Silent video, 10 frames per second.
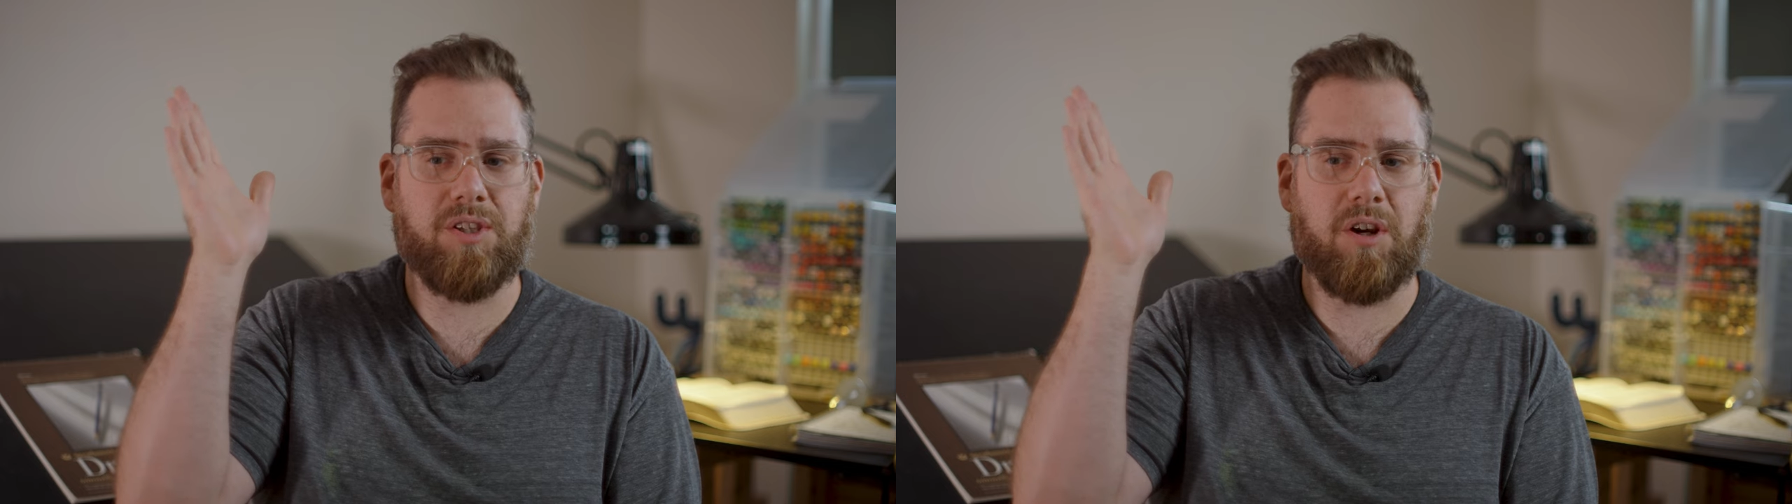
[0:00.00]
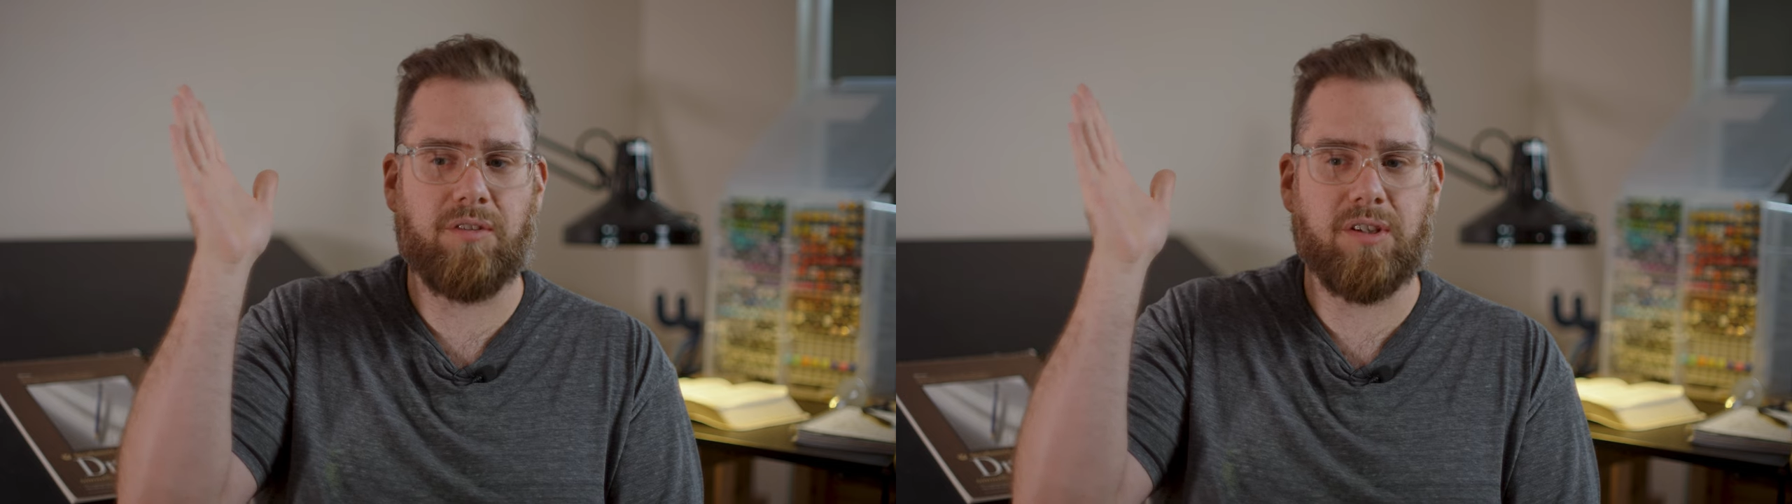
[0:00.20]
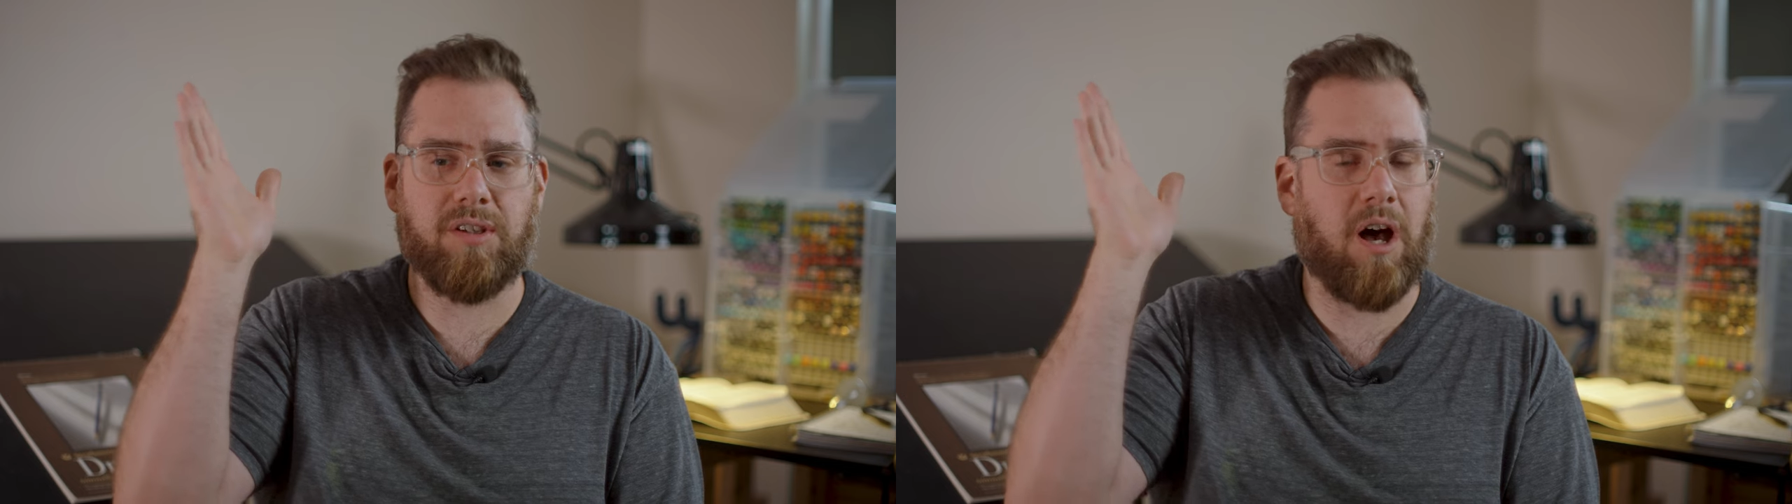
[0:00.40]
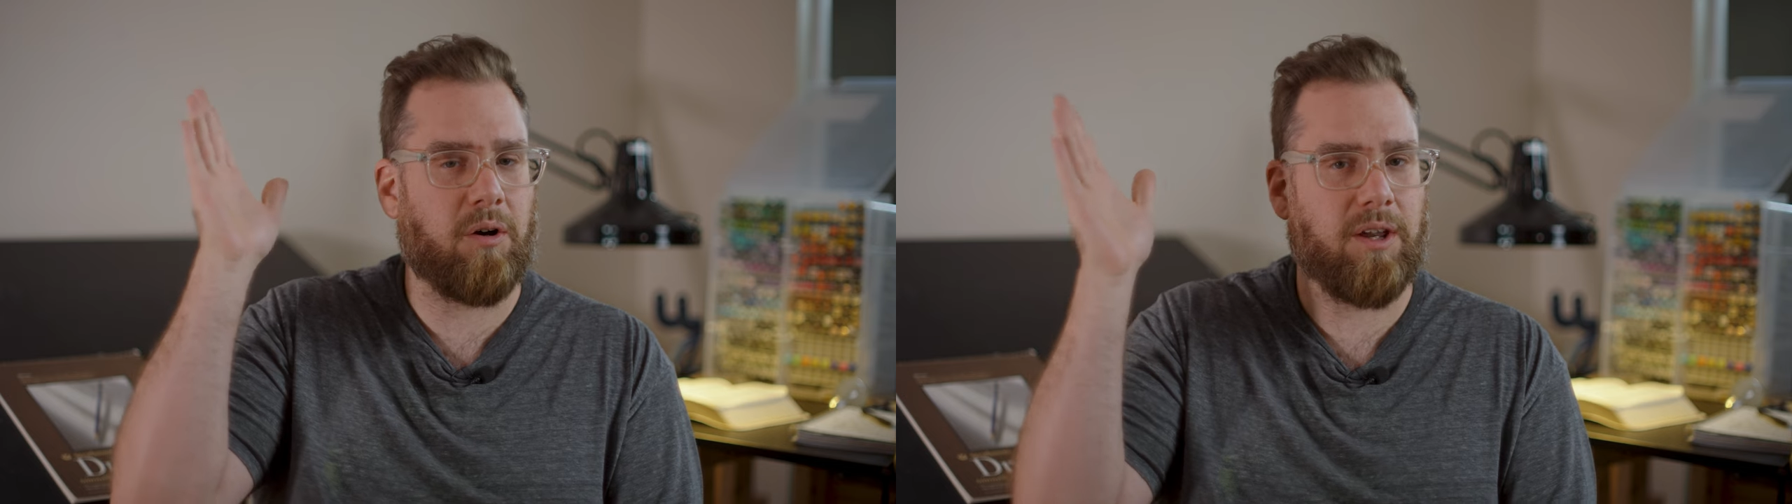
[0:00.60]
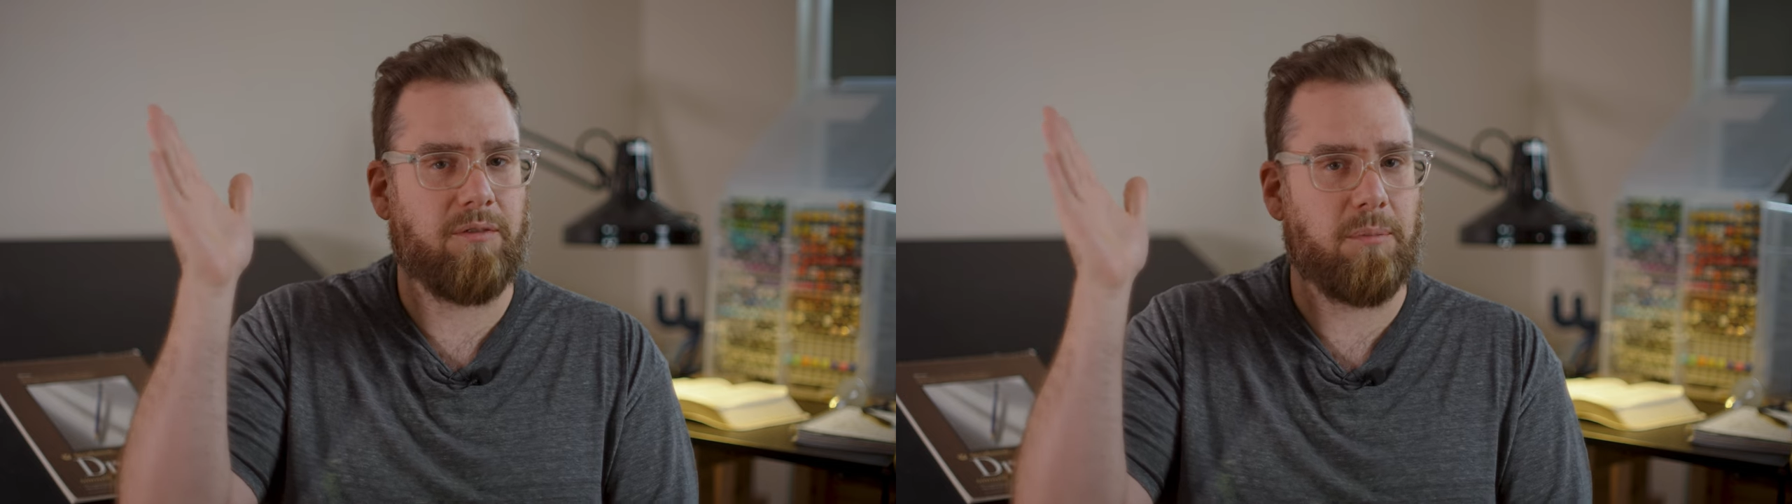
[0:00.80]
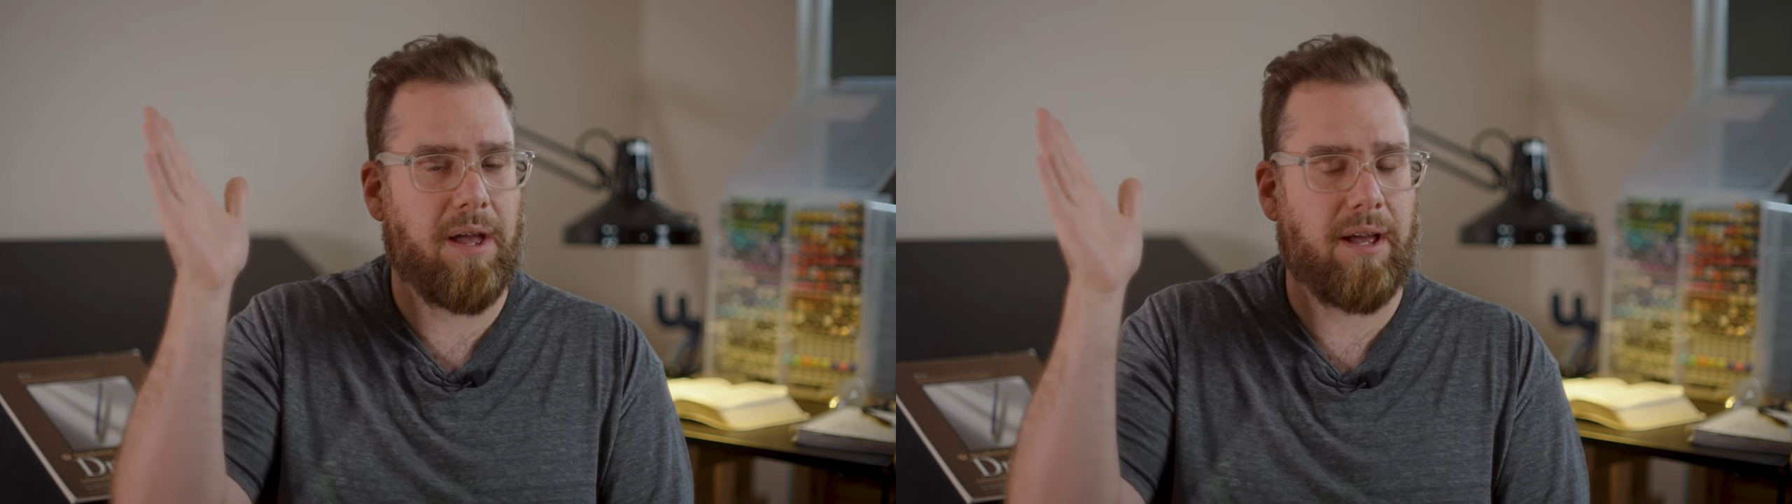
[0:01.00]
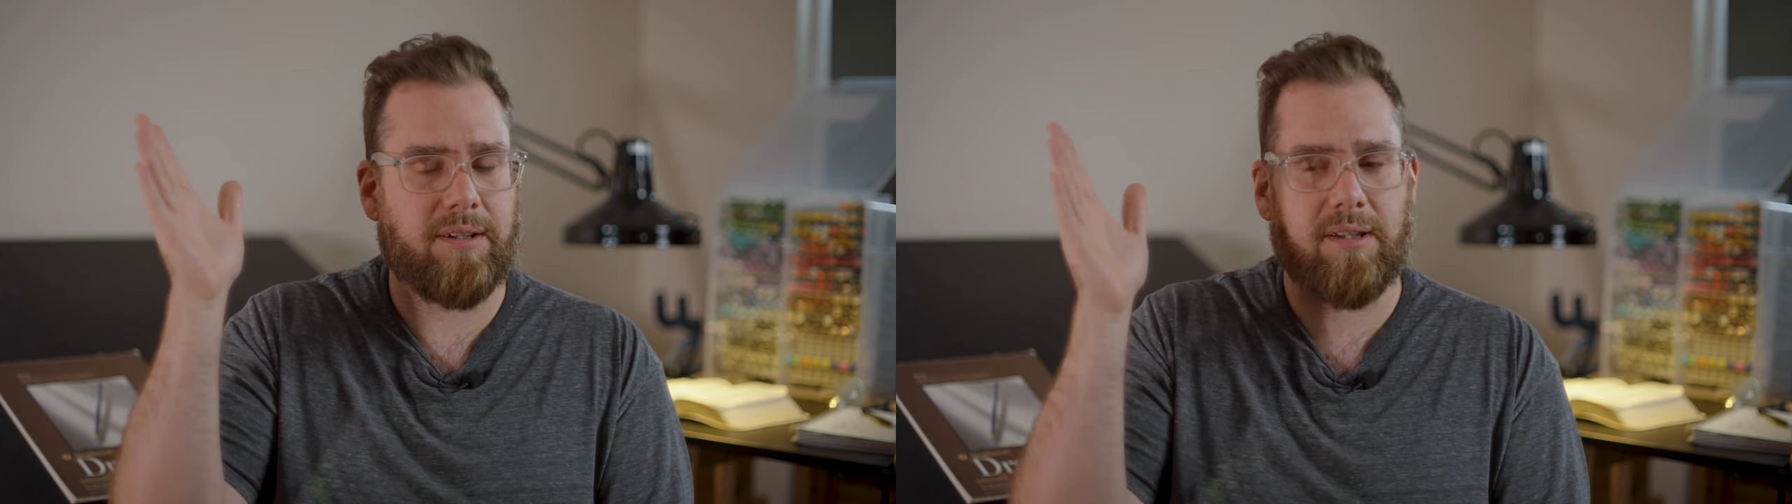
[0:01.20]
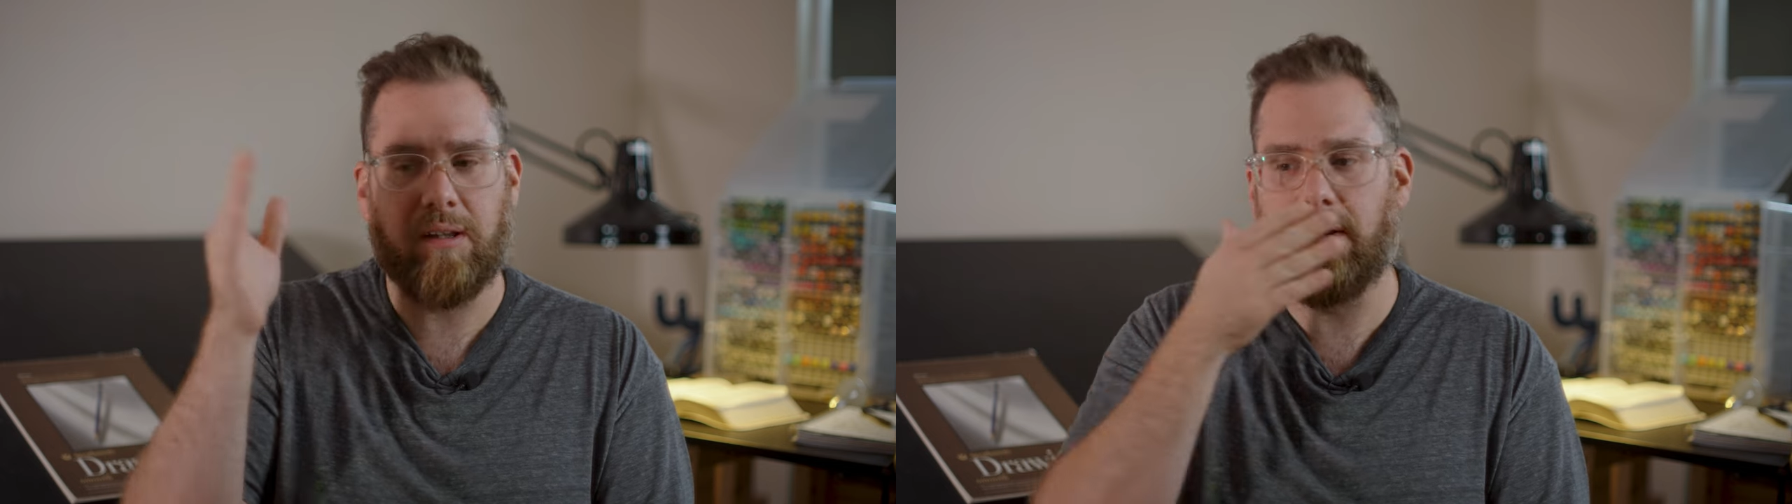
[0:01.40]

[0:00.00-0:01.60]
service. I'll give them that.